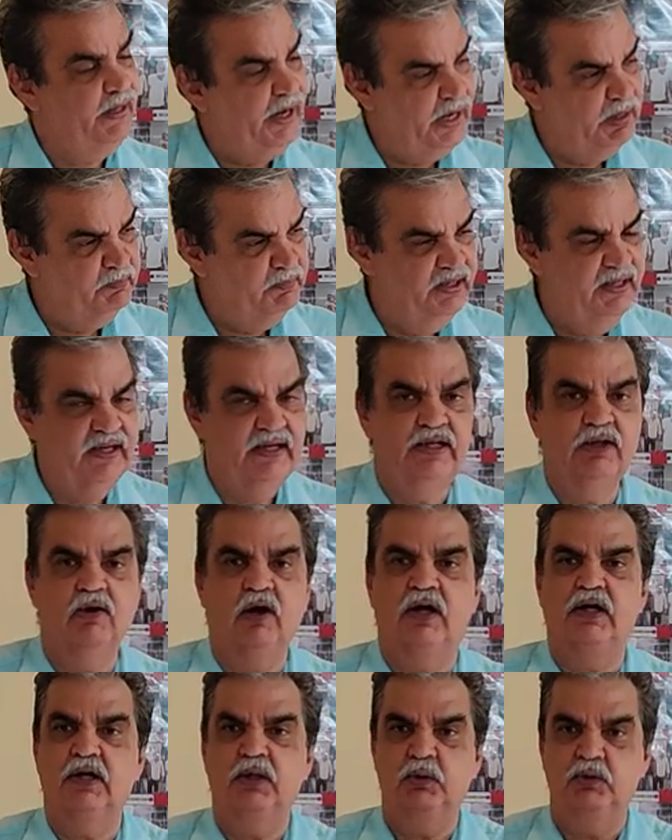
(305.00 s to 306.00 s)
I immediately
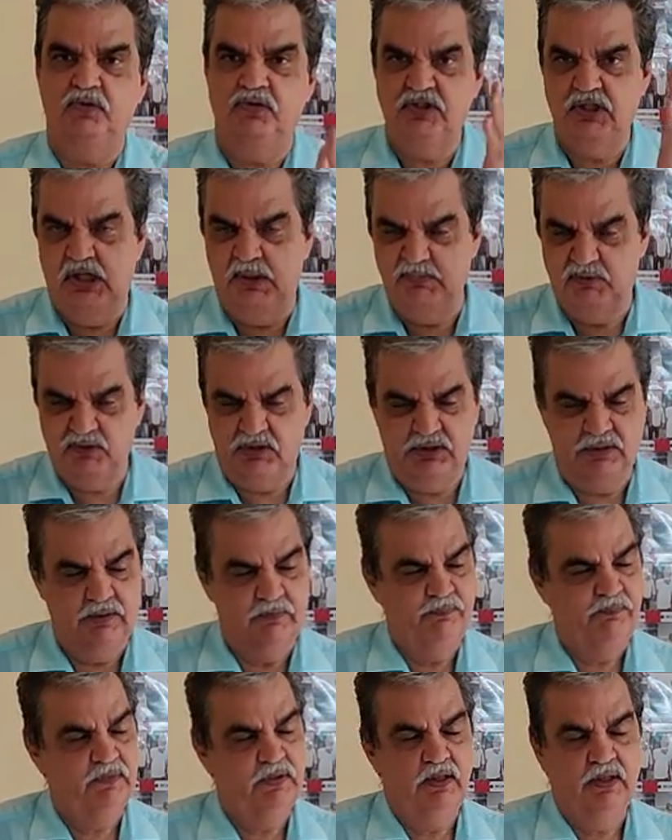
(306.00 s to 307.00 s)
got into GMC.
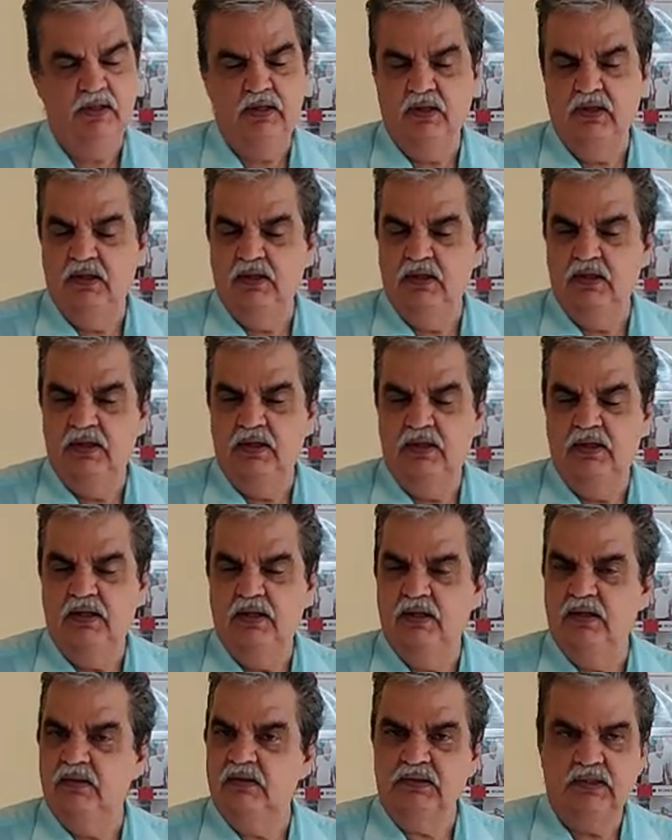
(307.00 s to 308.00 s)

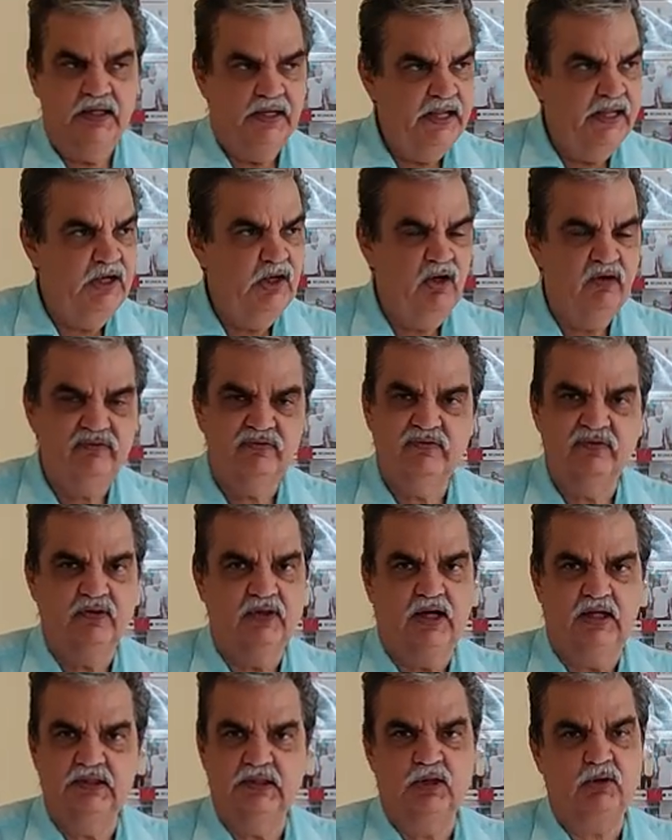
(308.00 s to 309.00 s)
The dean of
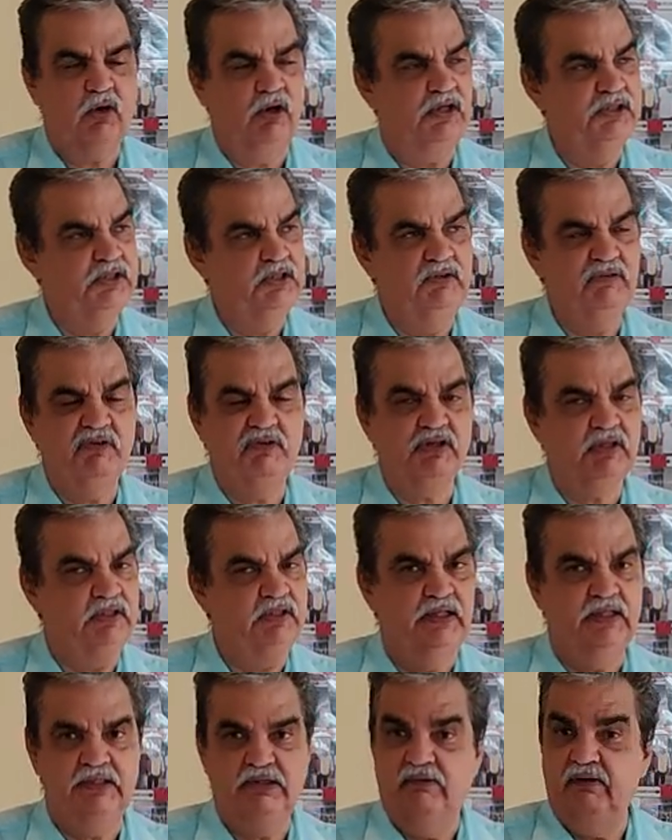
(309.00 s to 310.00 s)
other colleges which
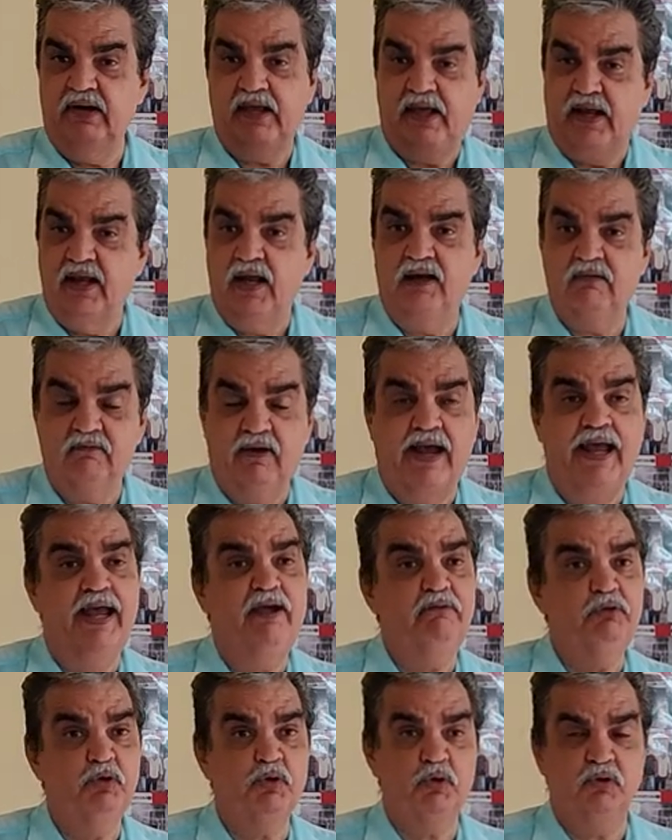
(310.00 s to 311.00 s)
were there, they were heran. Why
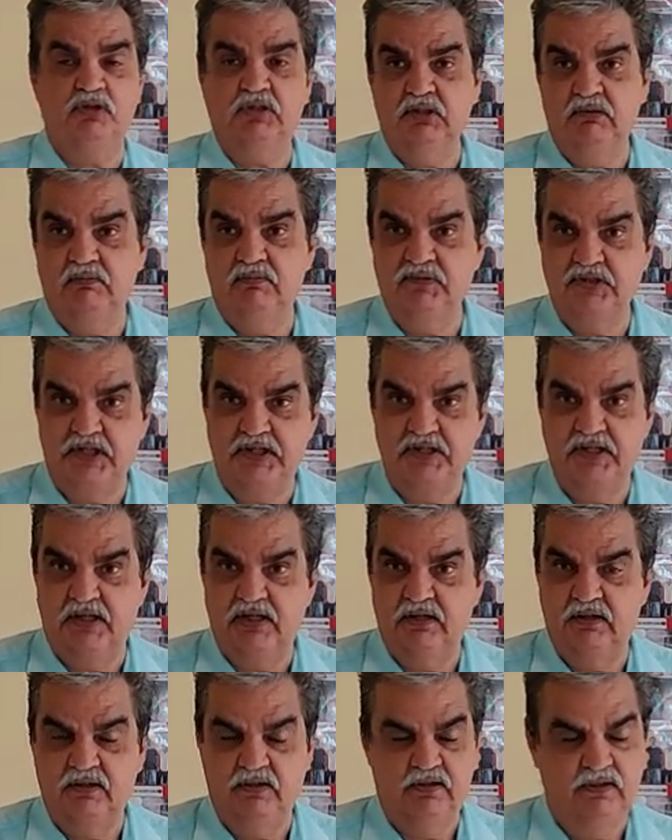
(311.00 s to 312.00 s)
have you chosen
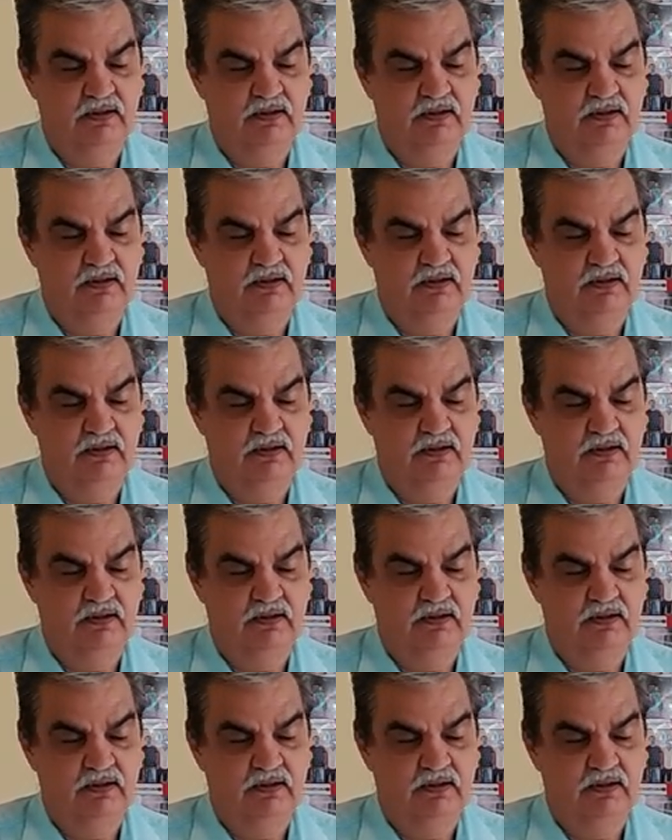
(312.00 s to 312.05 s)
JJ?